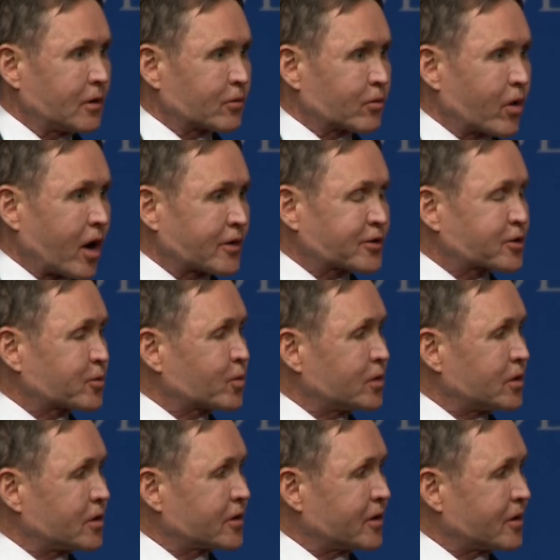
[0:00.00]
Roger
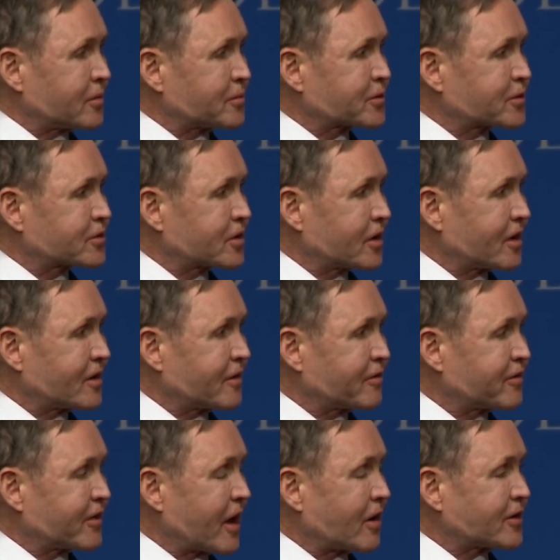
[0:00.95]
Williams and the
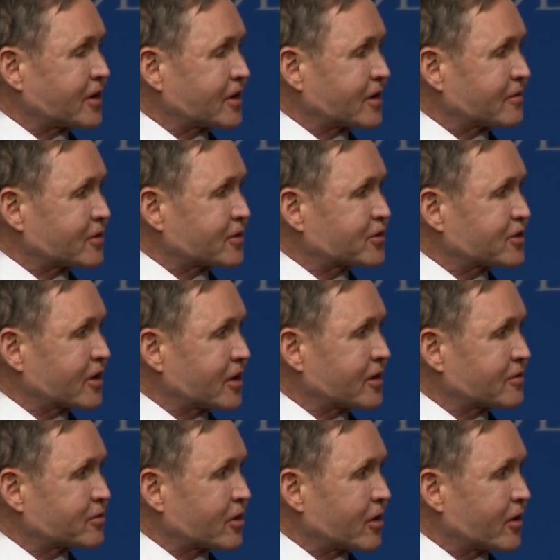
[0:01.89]
founding of the state
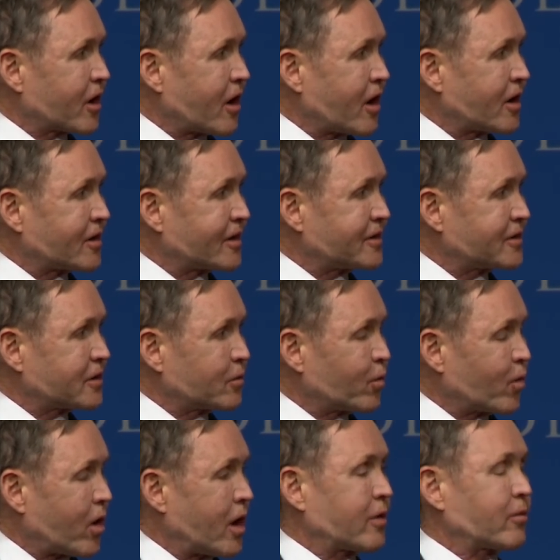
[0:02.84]
of Rhode Island
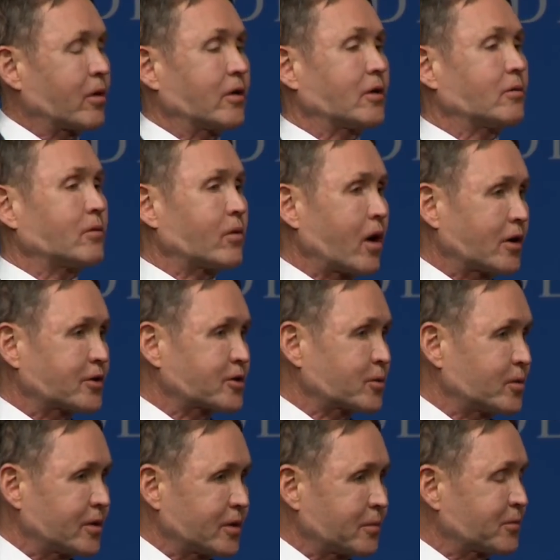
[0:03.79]
and why Roger
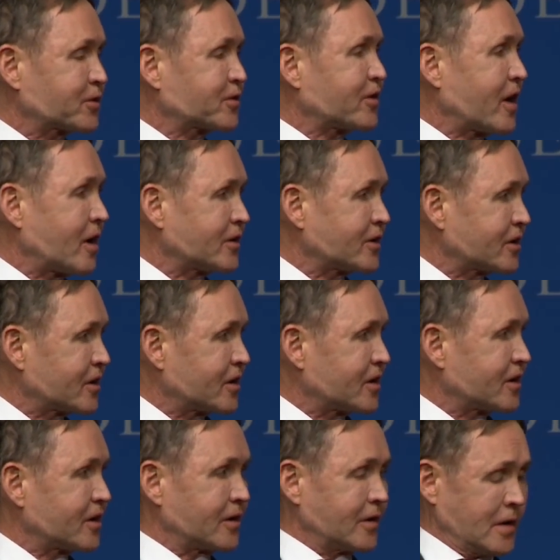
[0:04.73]
Williams founded
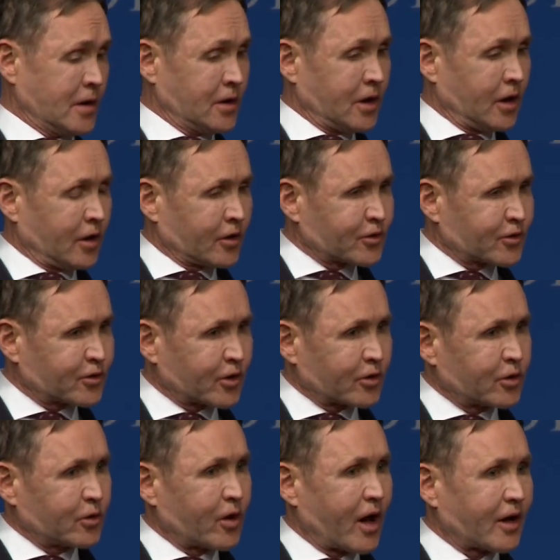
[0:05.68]
it. And so
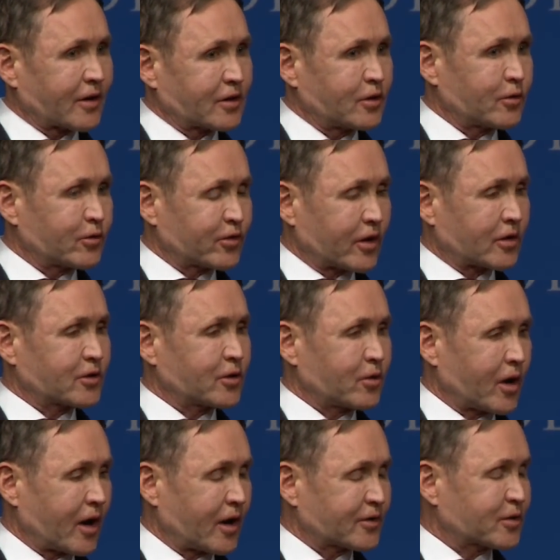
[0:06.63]
you felt you
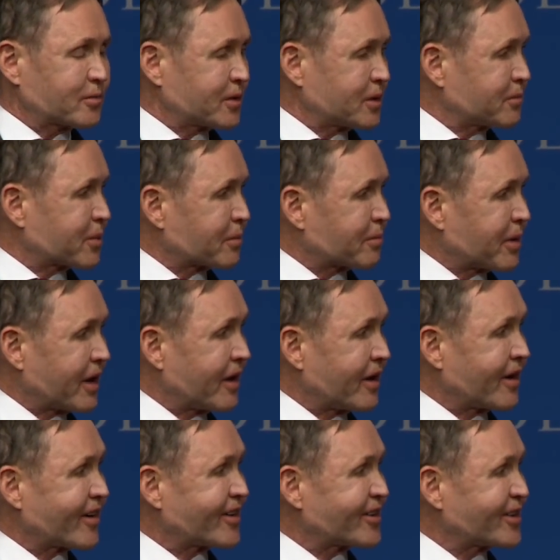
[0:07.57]
had to be
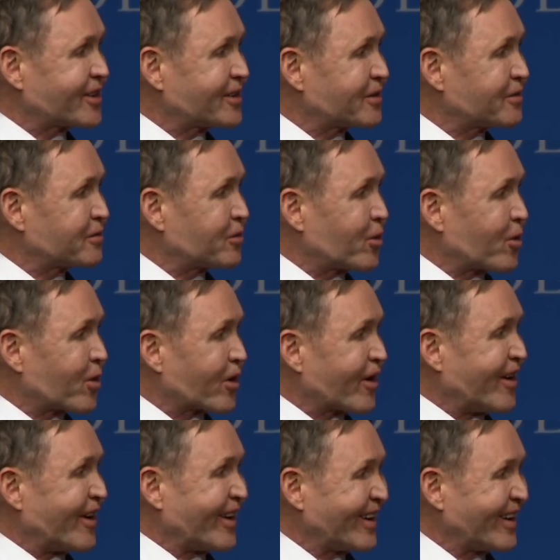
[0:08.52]
prepared for